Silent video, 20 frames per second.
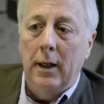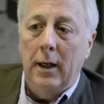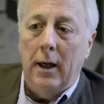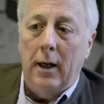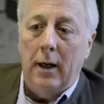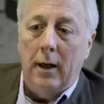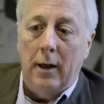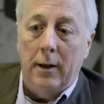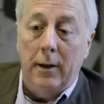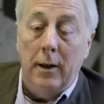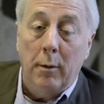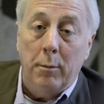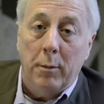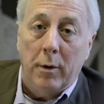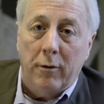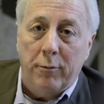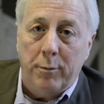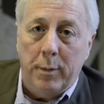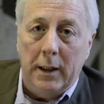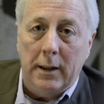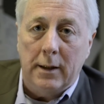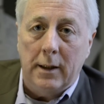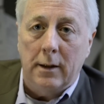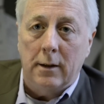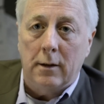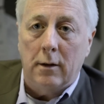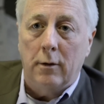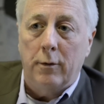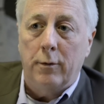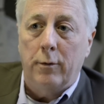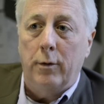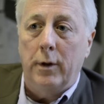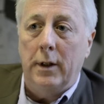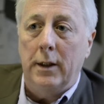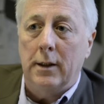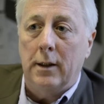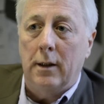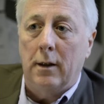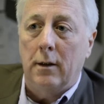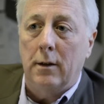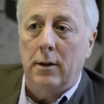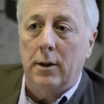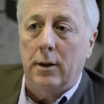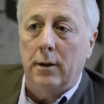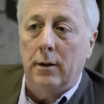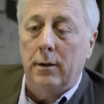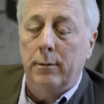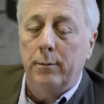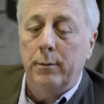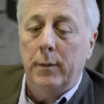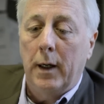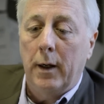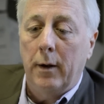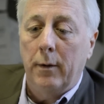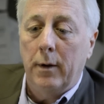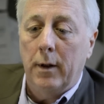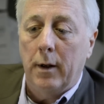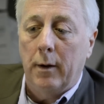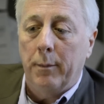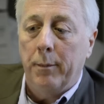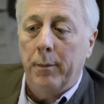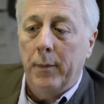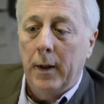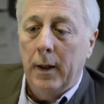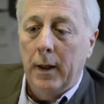a number of pieces of research and outcome.